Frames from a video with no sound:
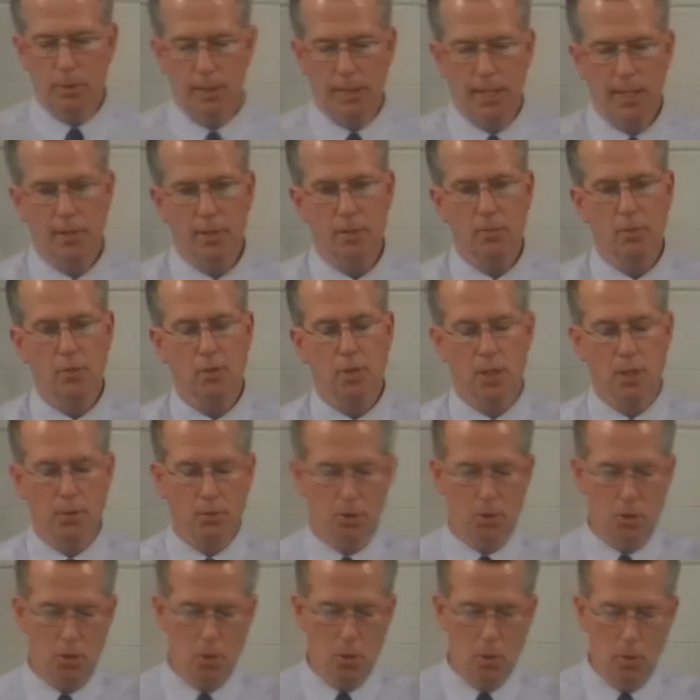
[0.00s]
to get
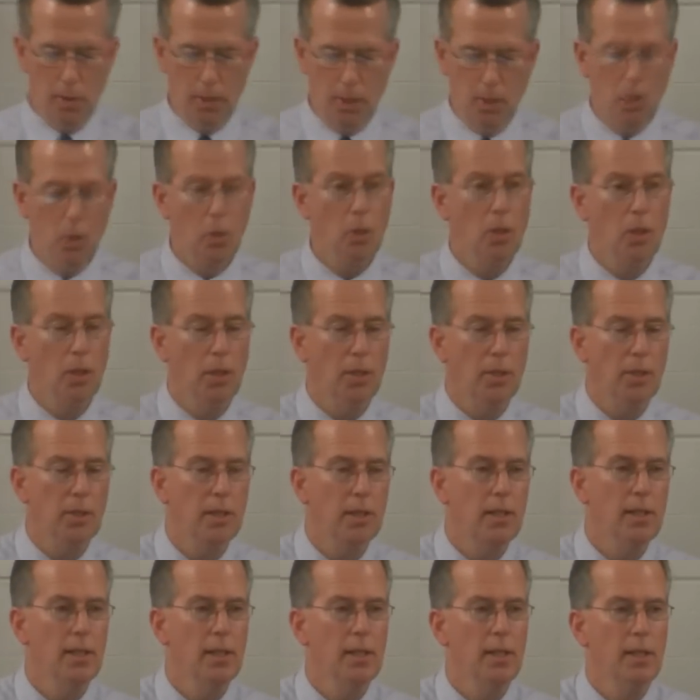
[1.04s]
themselves to do any good
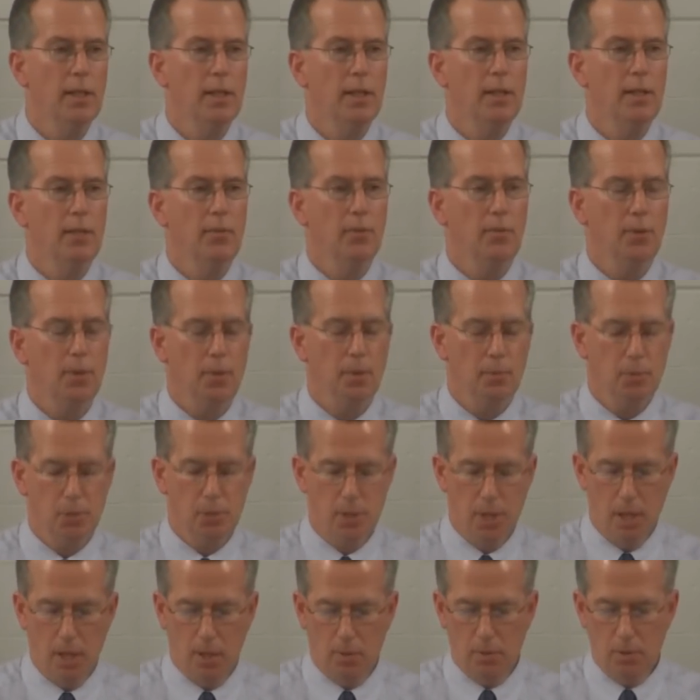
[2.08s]
for
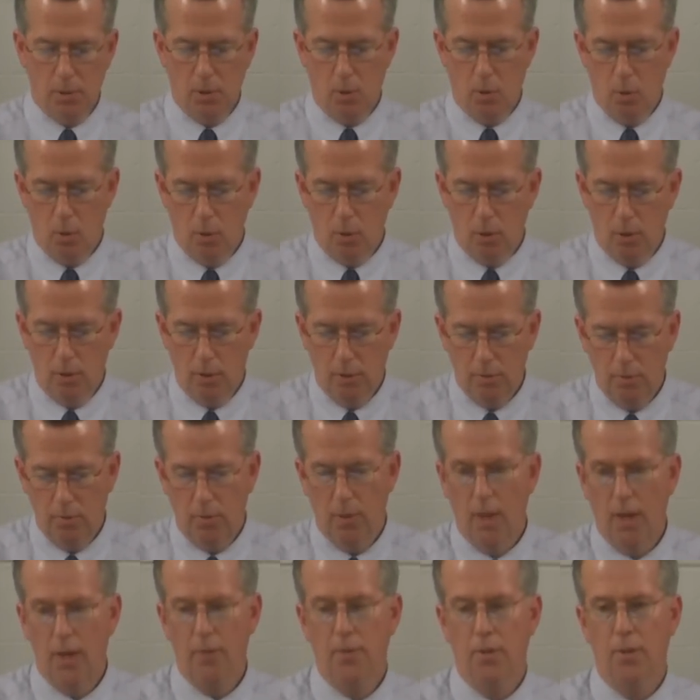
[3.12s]
themselves or
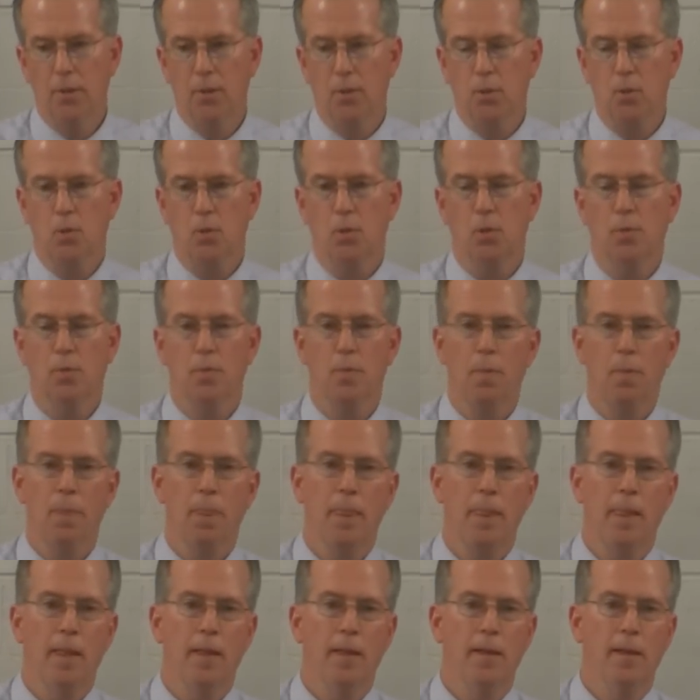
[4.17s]
for others.
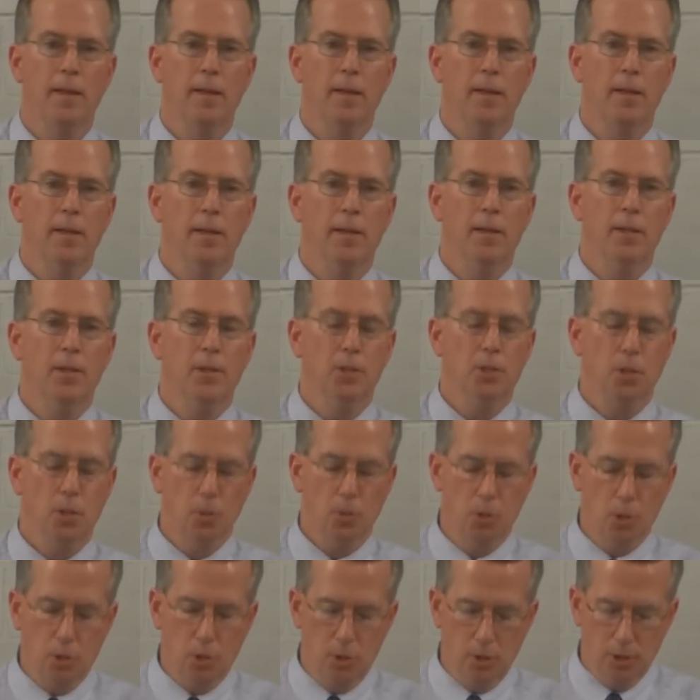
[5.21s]
So
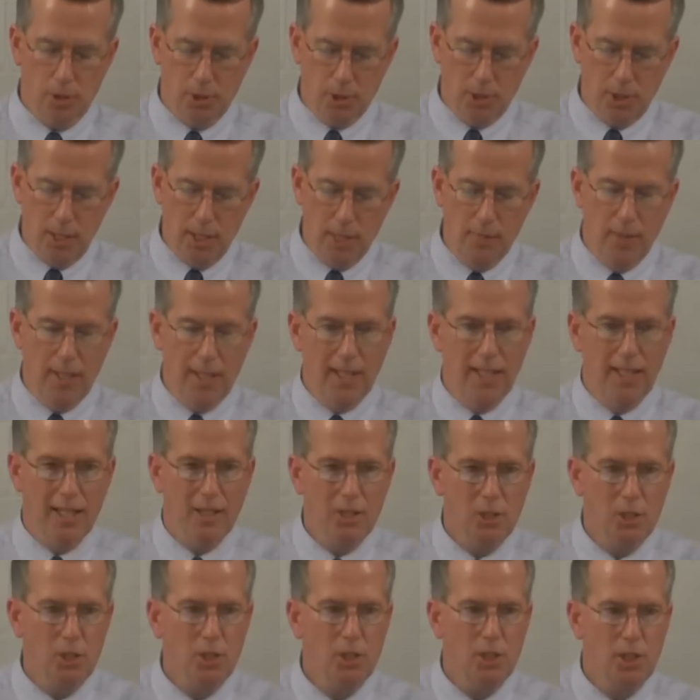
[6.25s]
this, this evening,
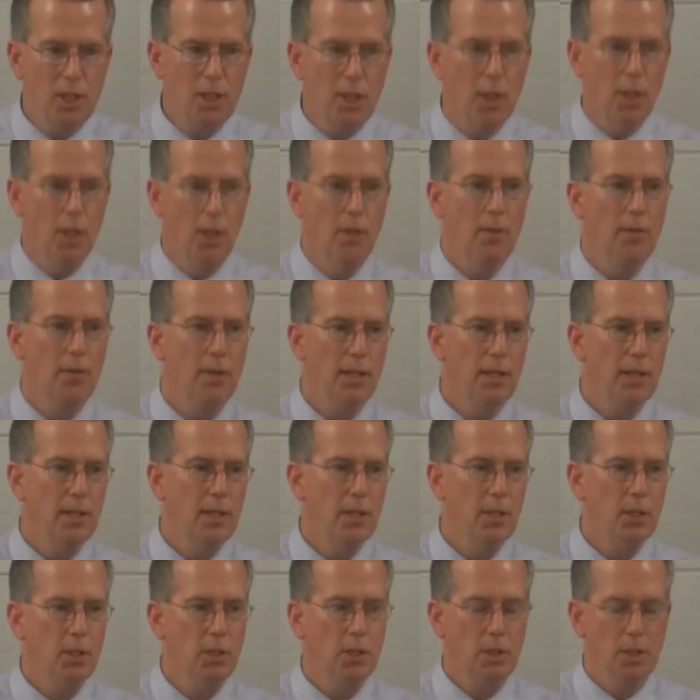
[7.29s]
consider the
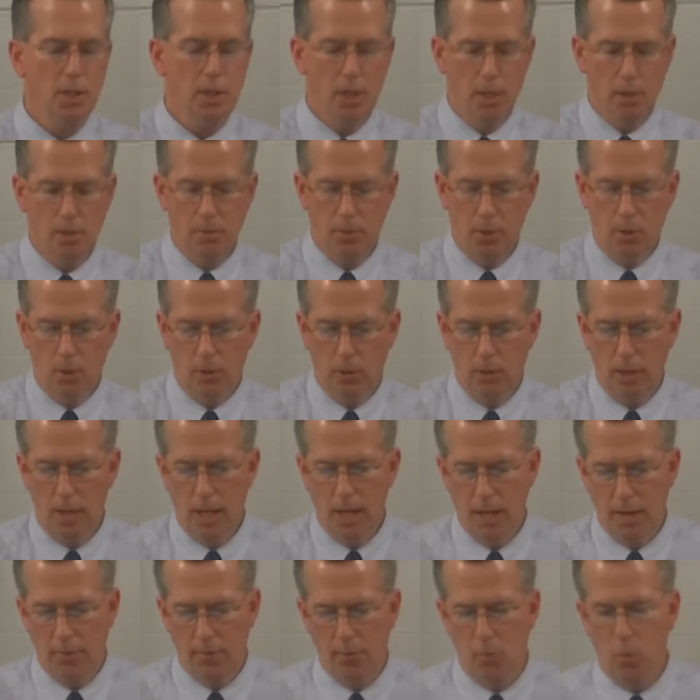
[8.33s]
condition of your
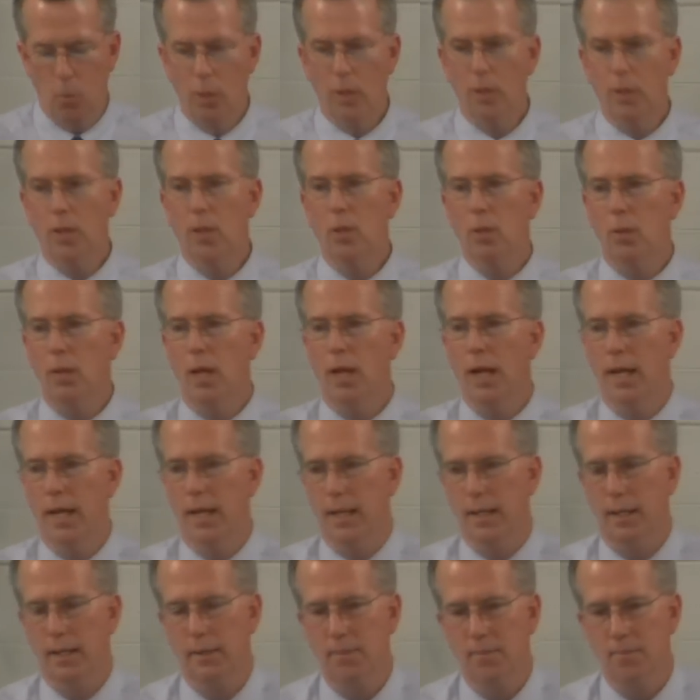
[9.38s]
life. What are you
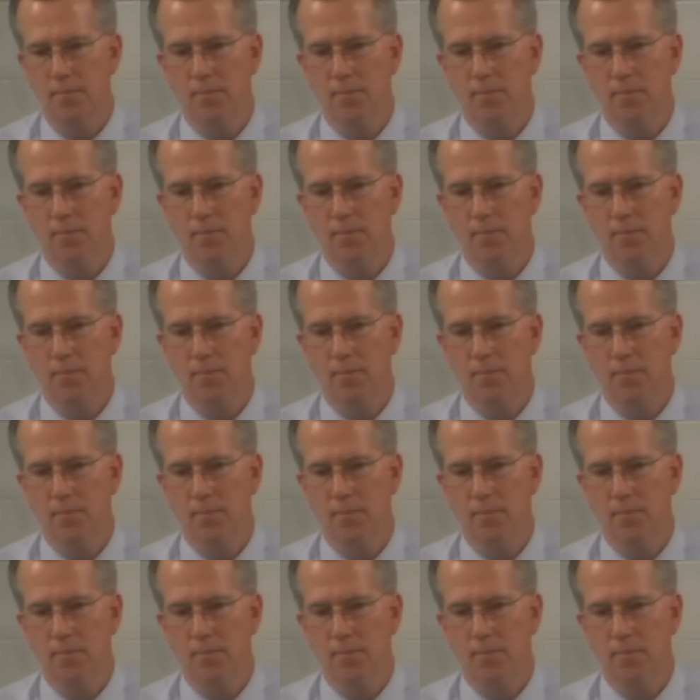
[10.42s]
like?